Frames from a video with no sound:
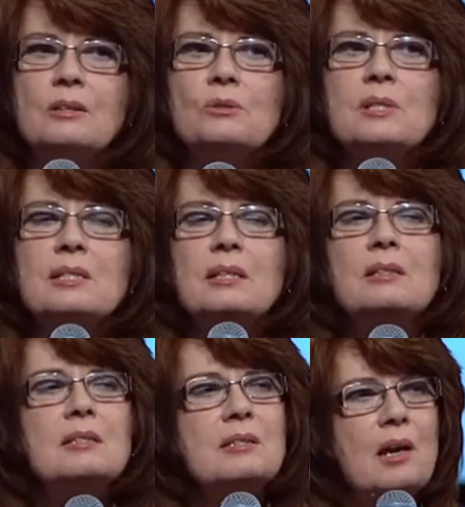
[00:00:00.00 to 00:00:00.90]
interesting
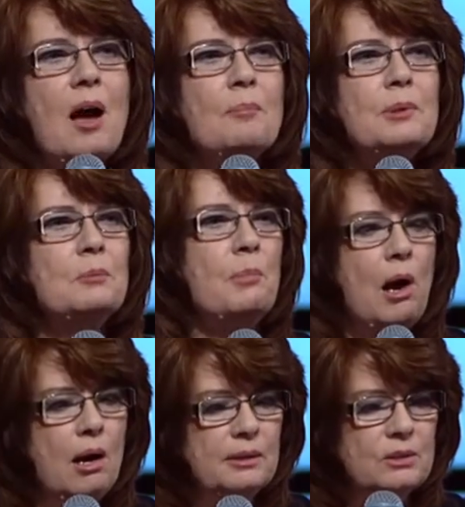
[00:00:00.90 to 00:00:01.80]
to stop and
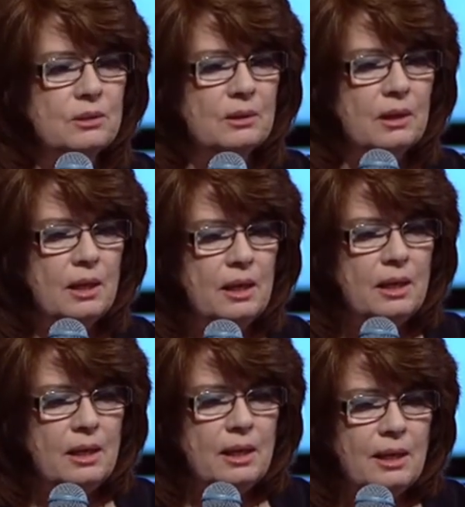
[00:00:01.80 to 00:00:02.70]
ponder.
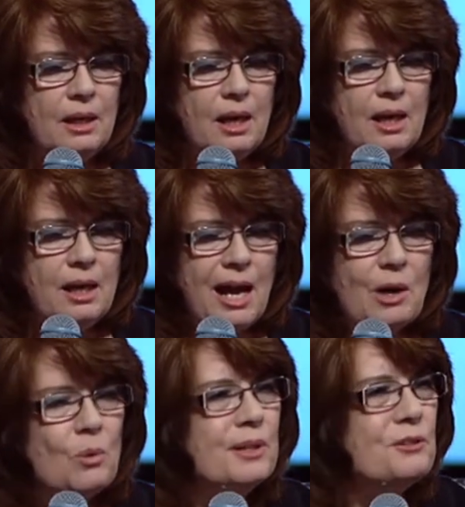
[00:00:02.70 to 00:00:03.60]
I
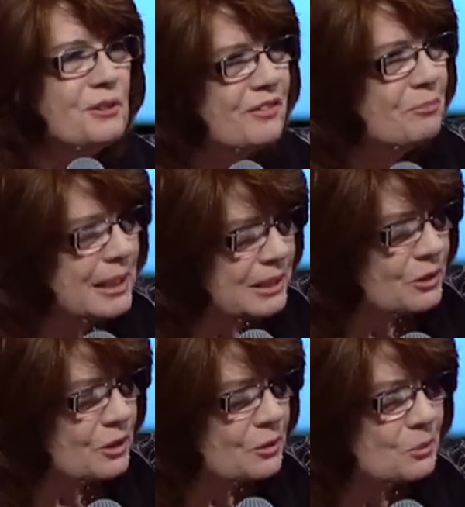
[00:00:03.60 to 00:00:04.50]
wonder if
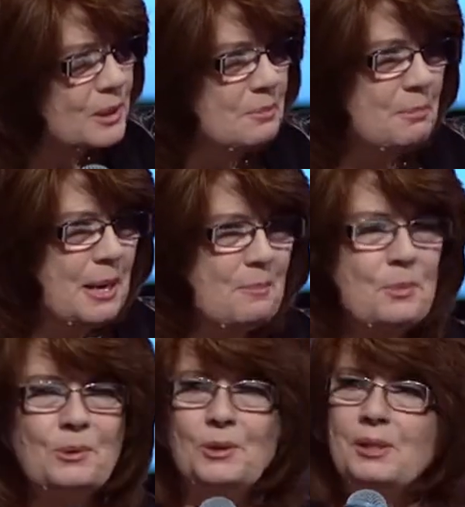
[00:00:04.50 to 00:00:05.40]
Peter
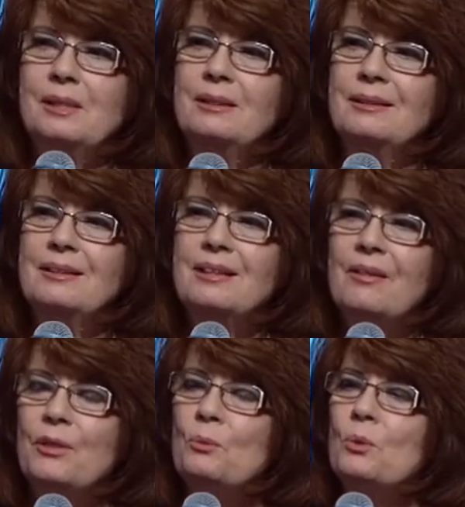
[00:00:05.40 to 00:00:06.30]
remembered
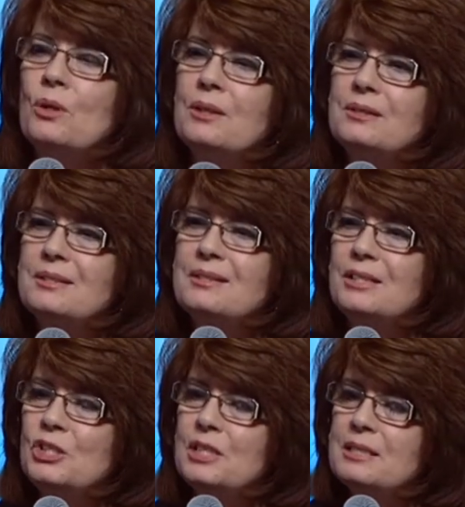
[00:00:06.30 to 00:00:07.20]
the words
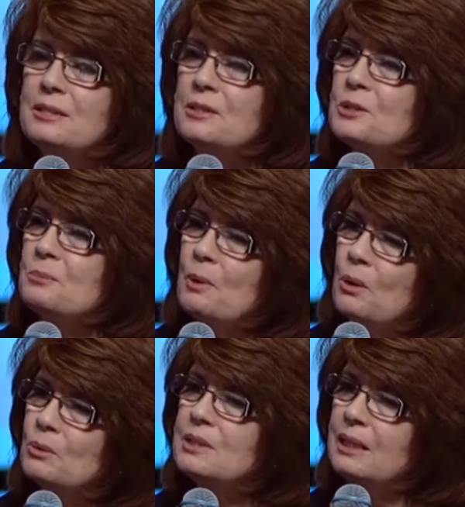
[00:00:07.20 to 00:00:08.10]
that Jesus
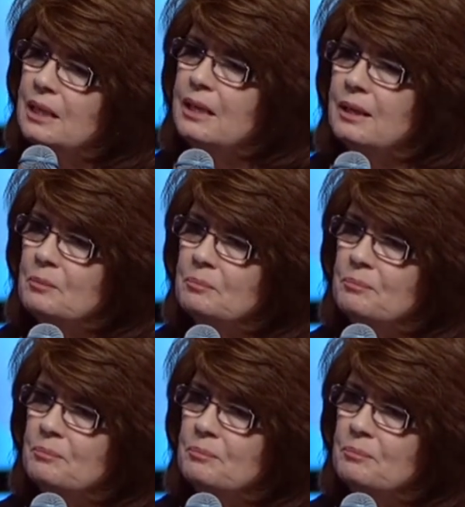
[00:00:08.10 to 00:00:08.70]
spoke to him